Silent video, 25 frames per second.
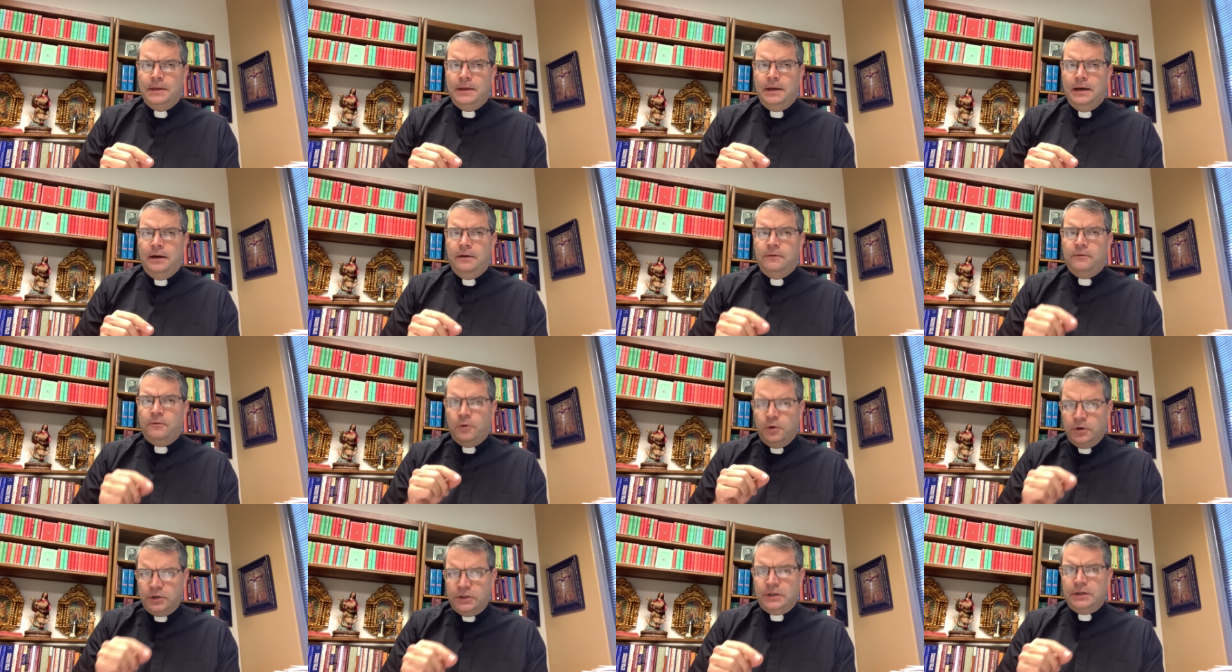
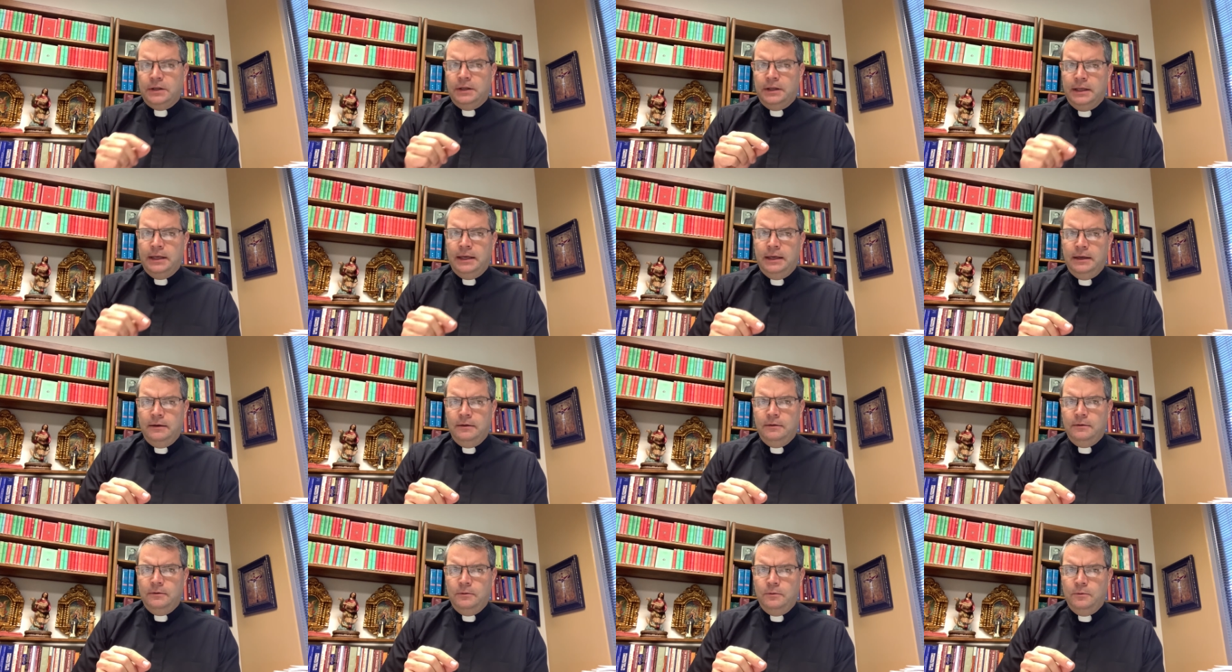unfortunately,
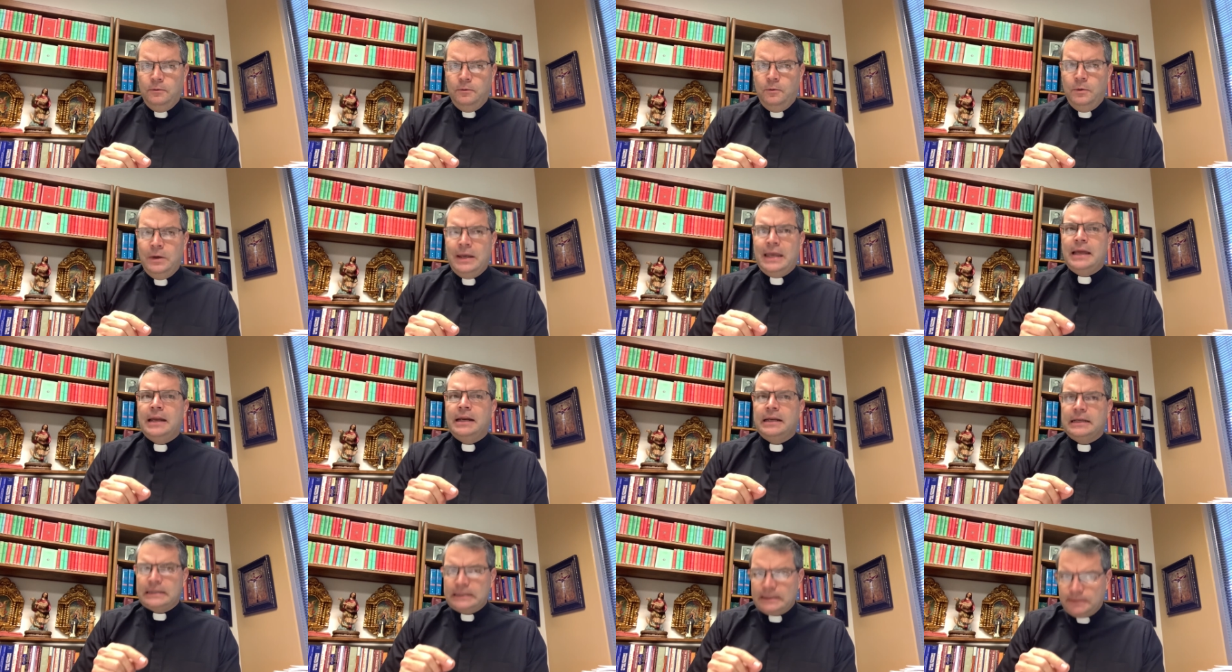we can
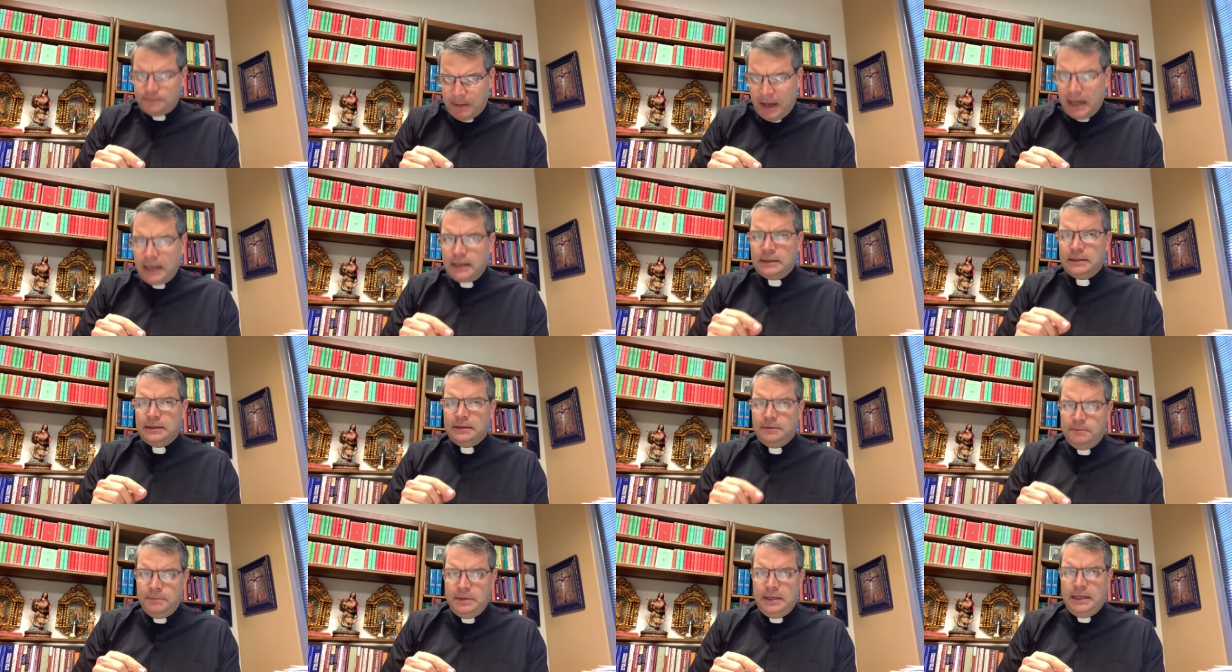expect
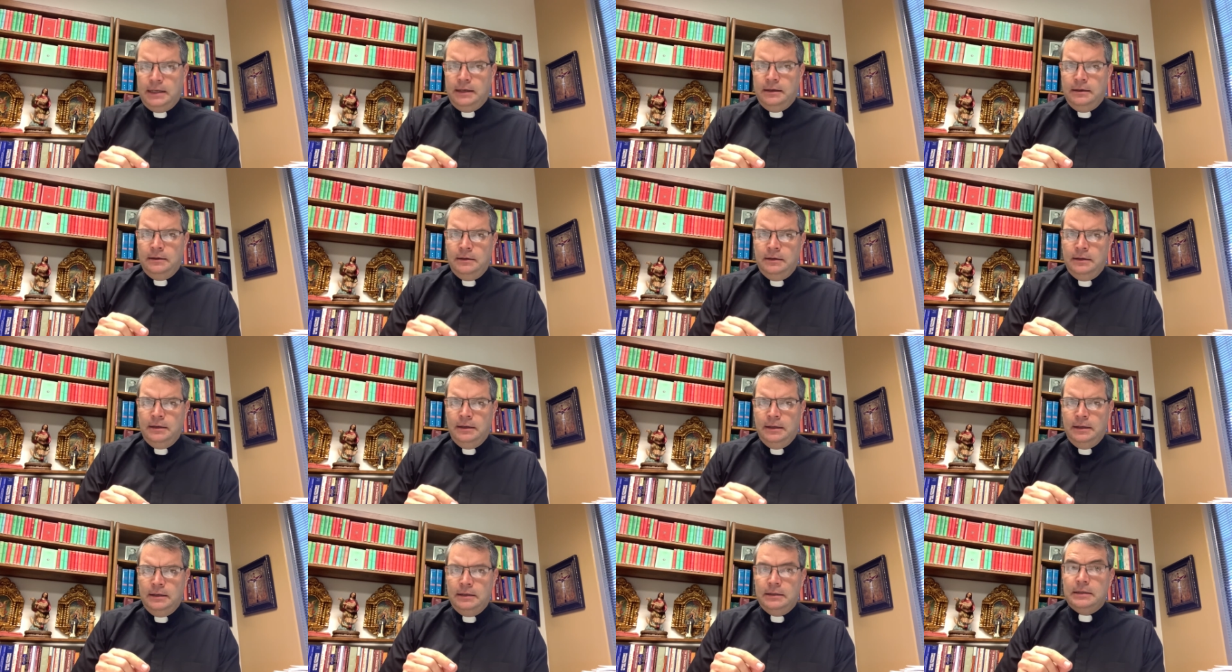to be
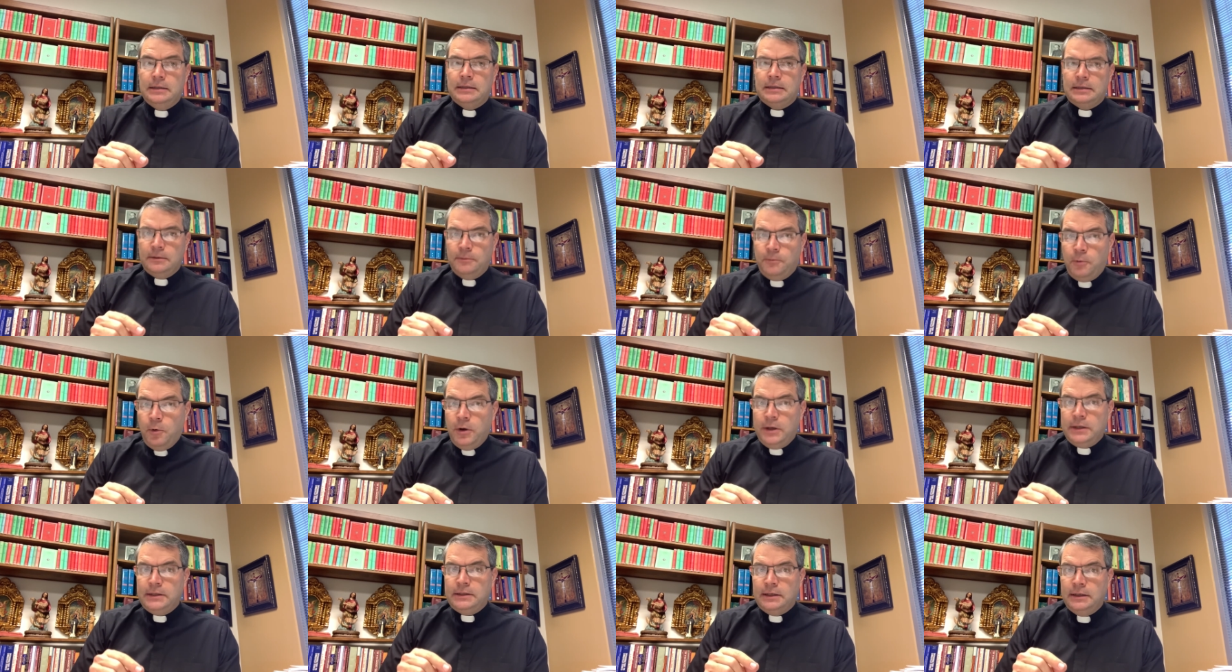
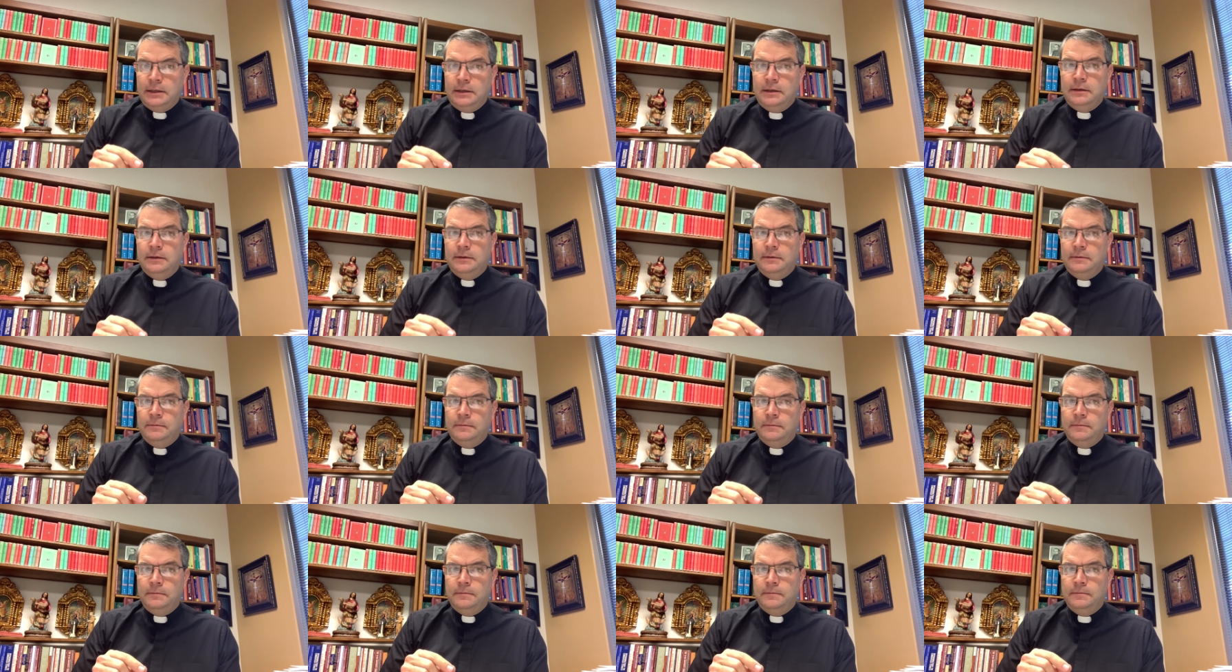disappointed
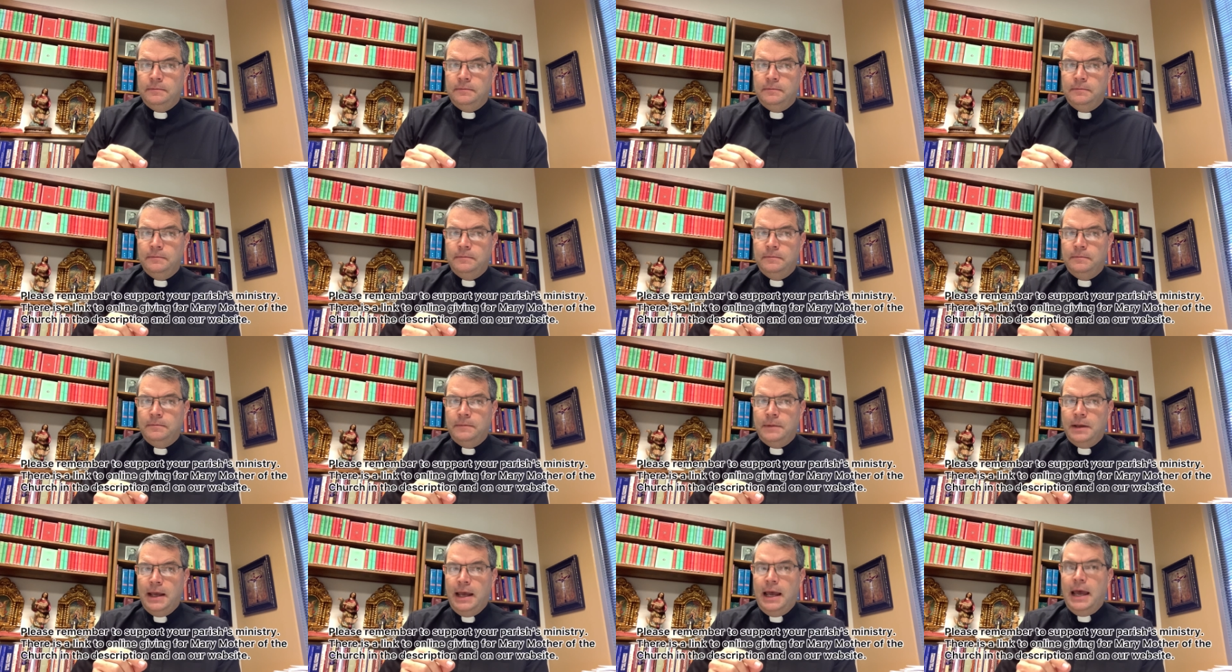
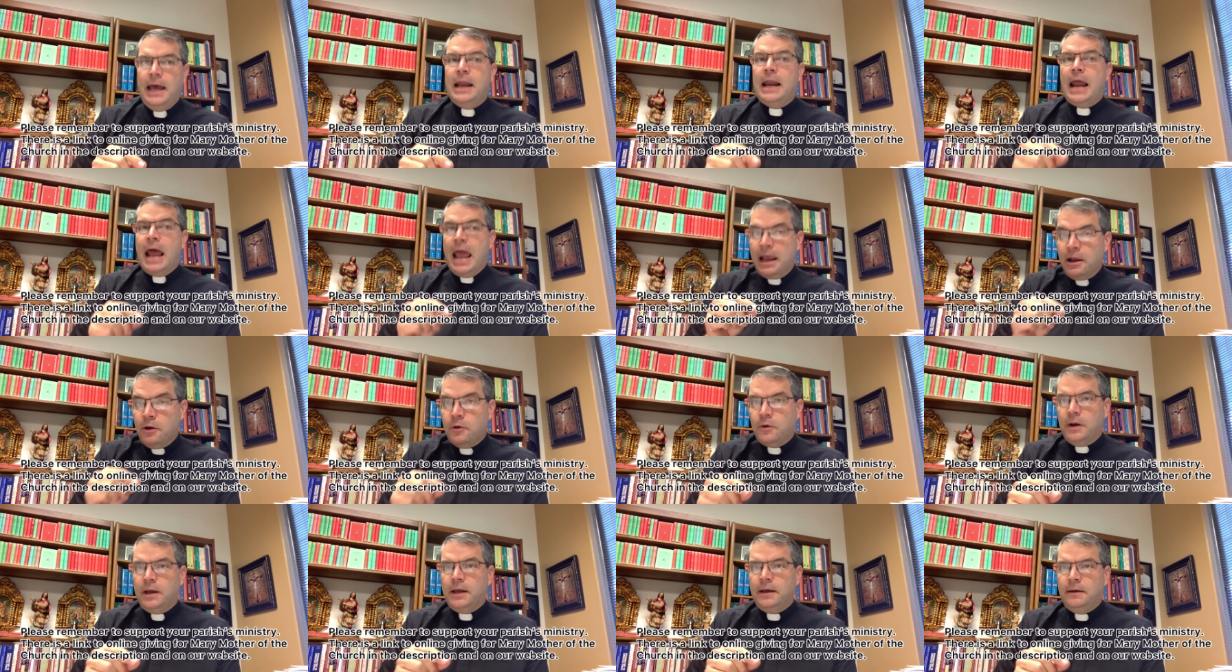and
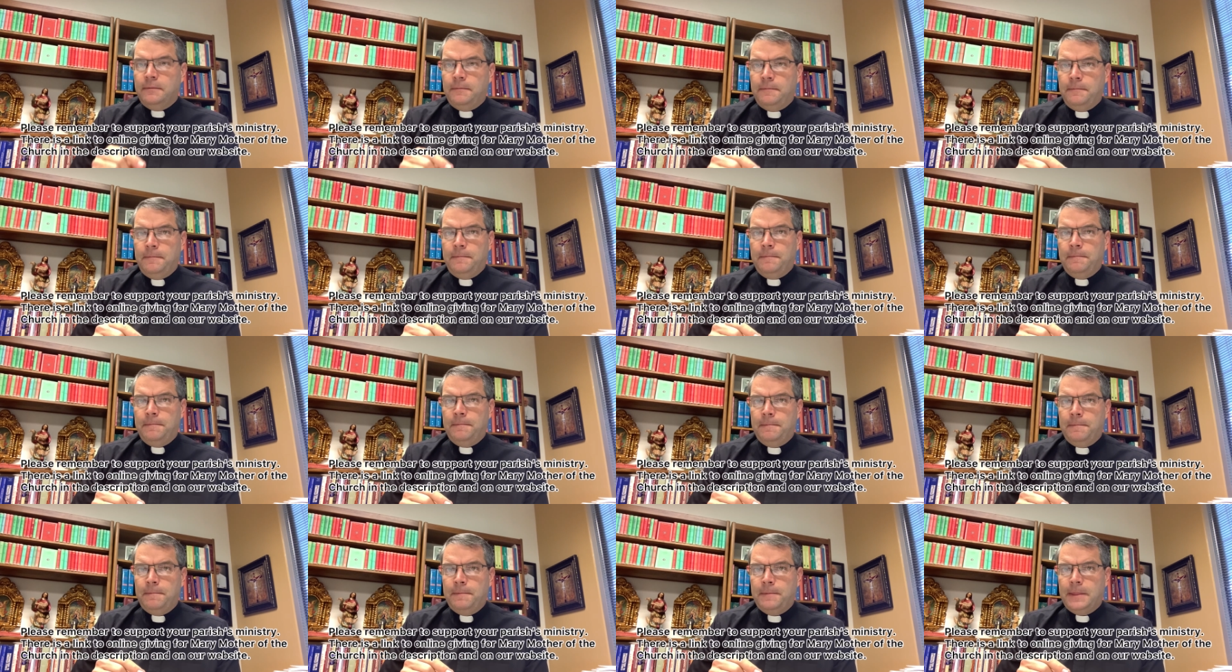angry
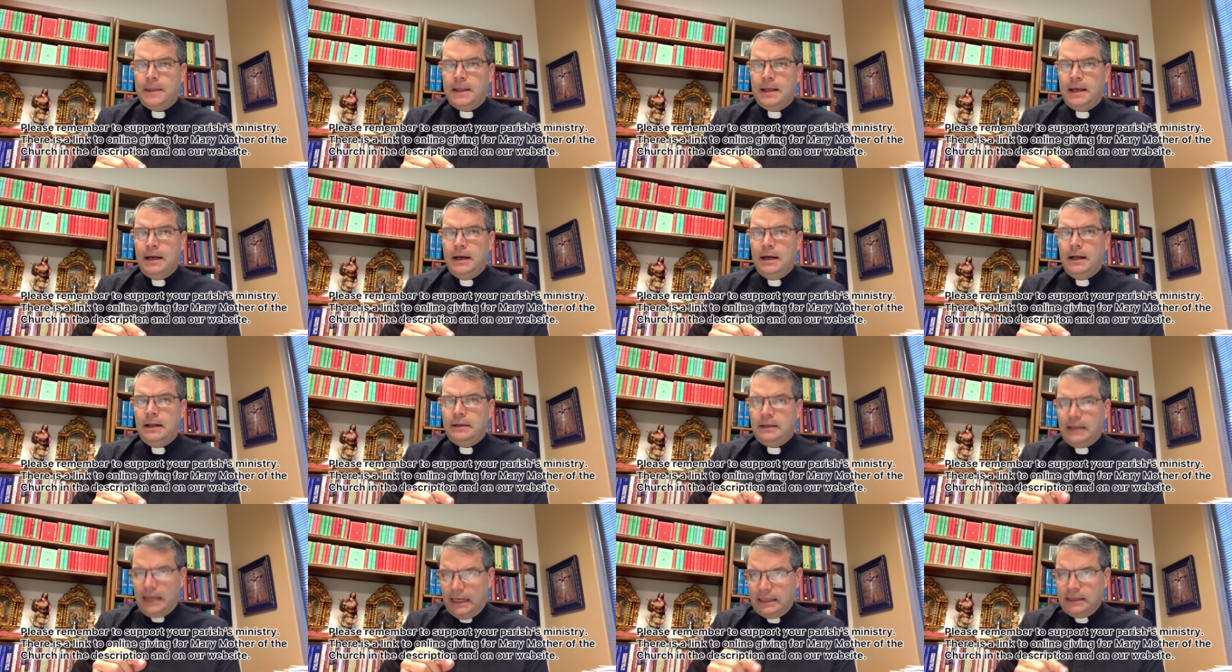
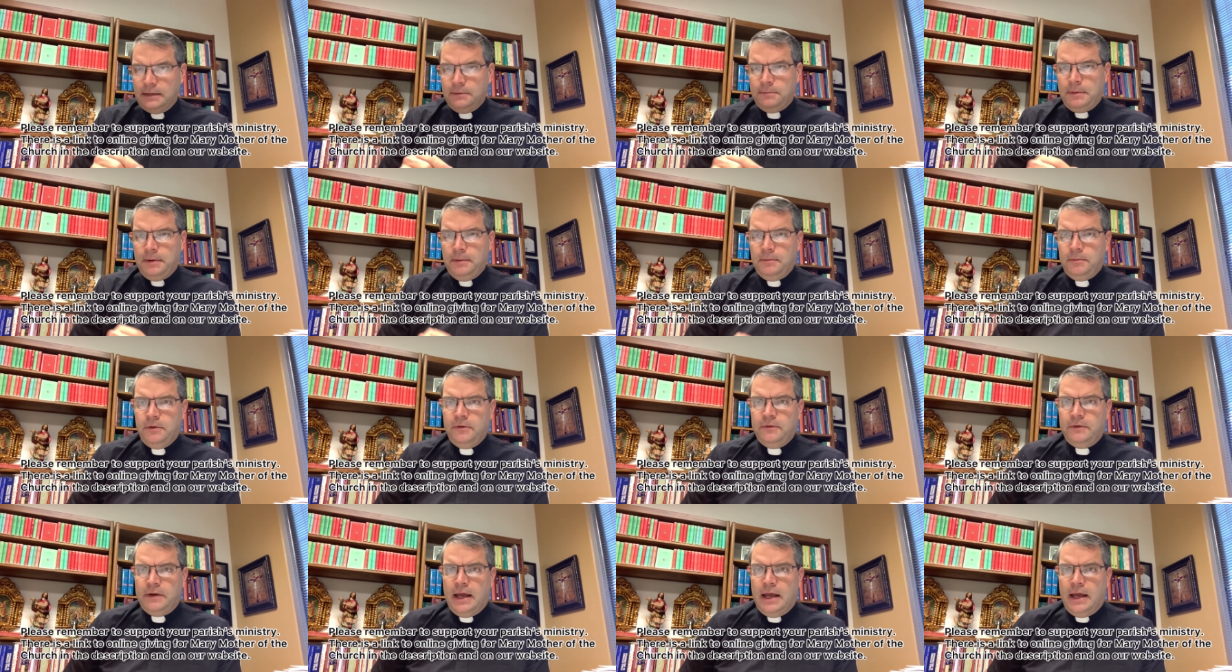like the people